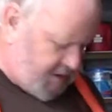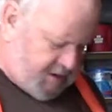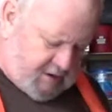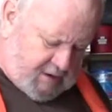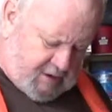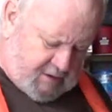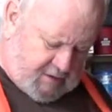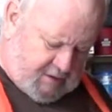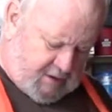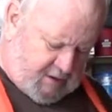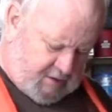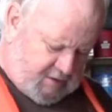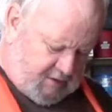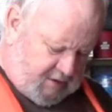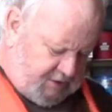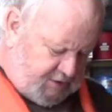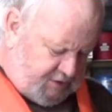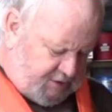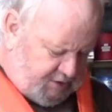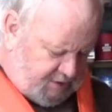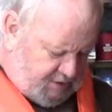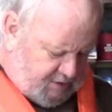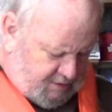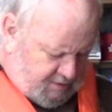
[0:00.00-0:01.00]
And then
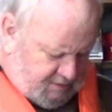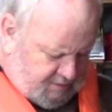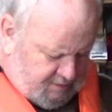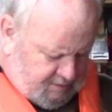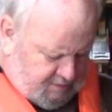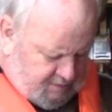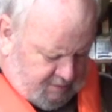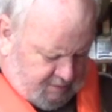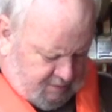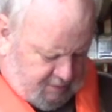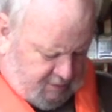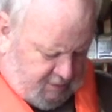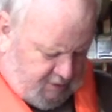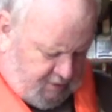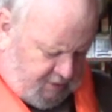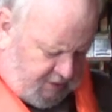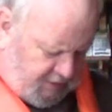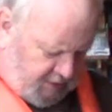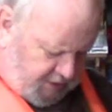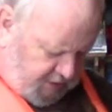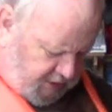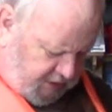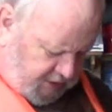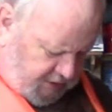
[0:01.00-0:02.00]
this, I'm going
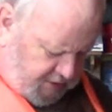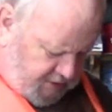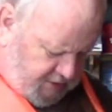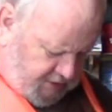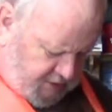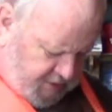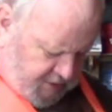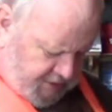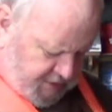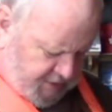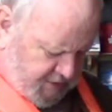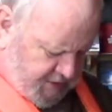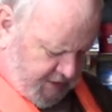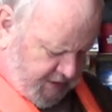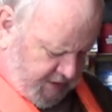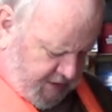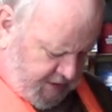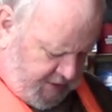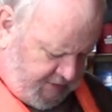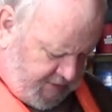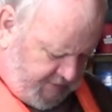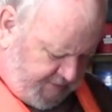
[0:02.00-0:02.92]
to click in there like that.